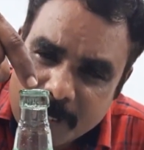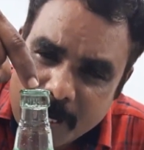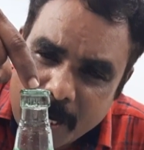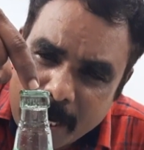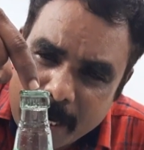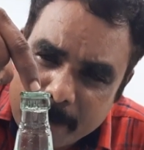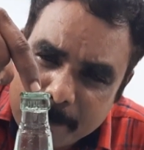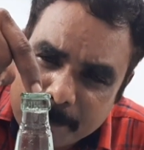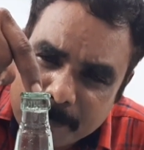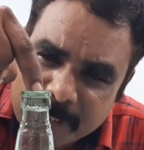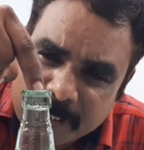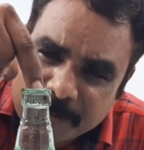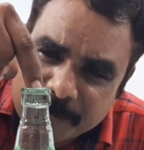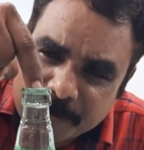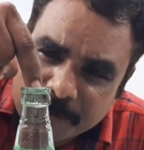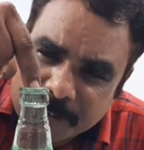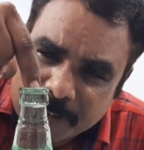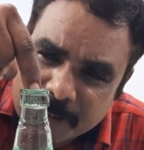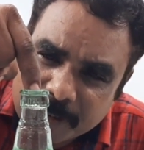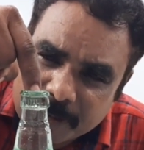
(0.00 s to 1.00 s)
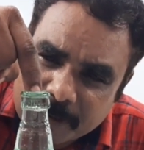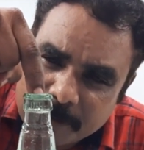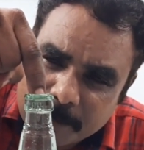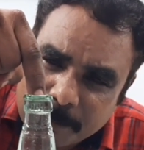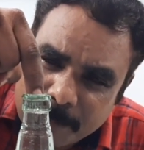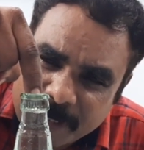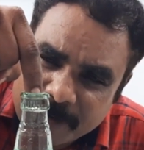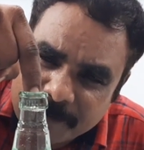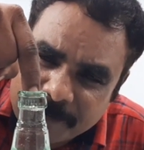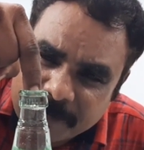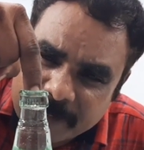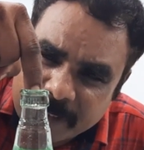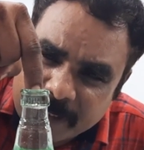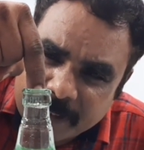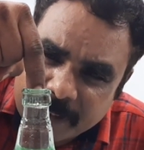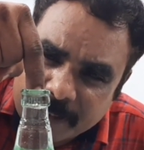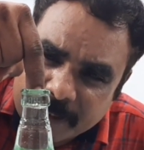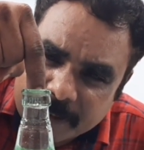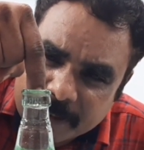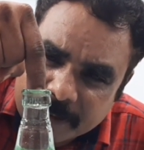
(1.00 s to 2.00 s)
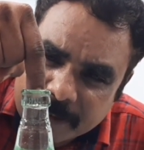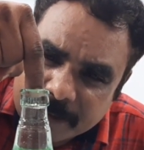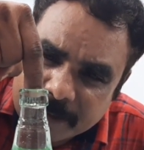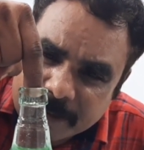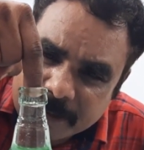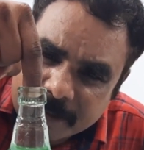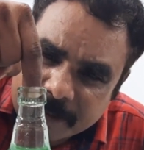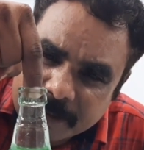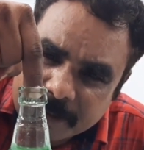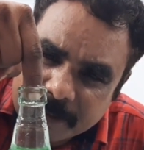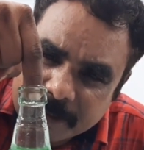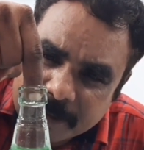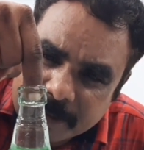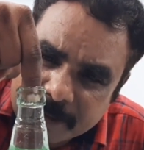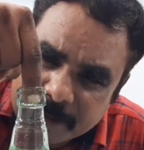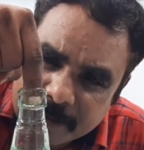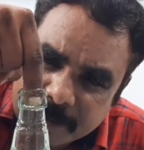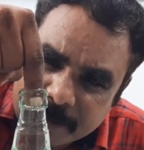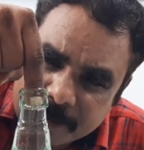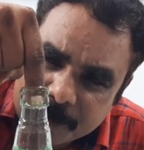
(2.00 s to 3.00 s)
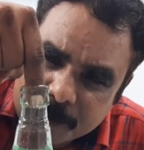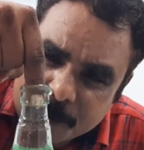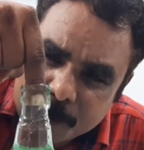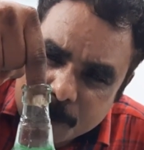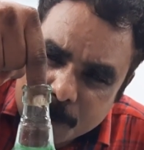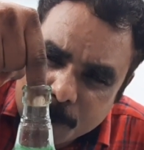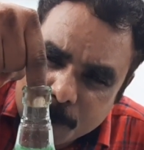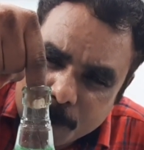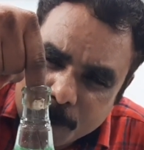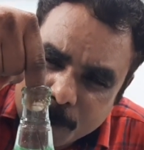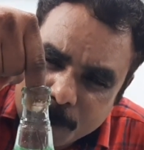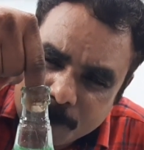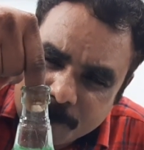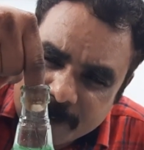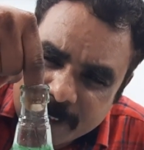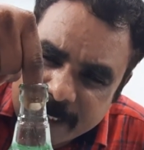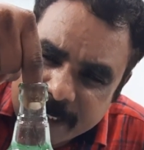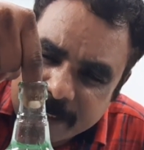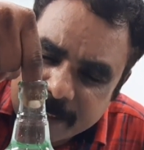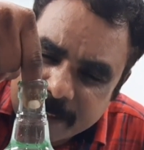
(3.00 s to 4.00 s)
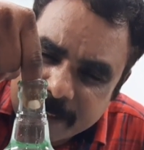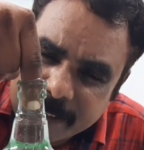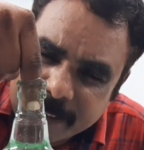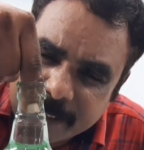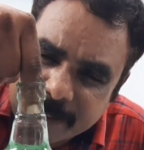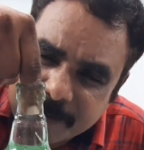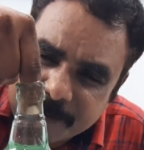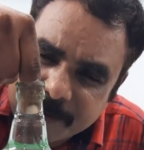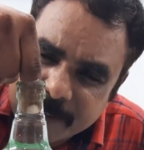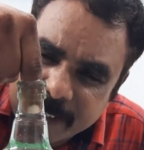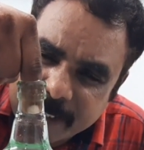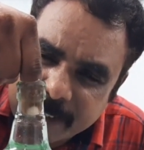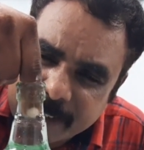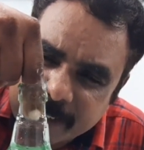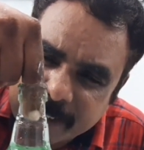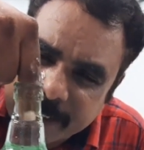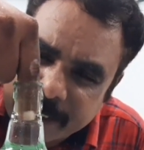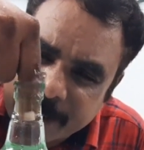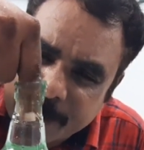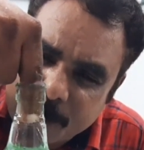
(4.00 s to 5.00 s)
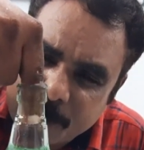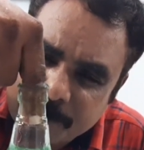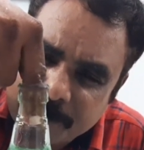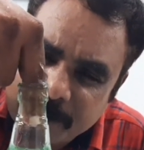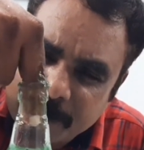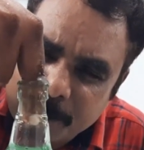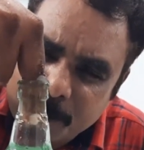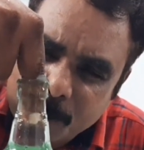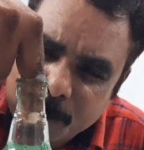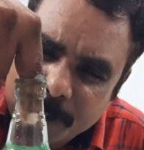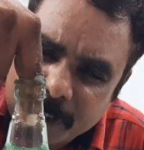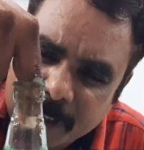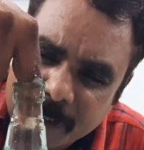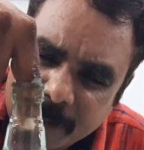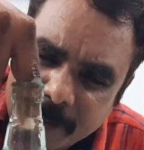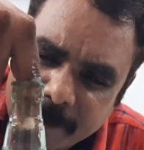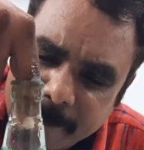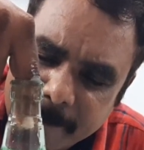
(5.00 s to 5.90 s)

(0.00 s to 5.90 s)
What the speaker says: I am placing my finger slowly inside the neck of the bottle,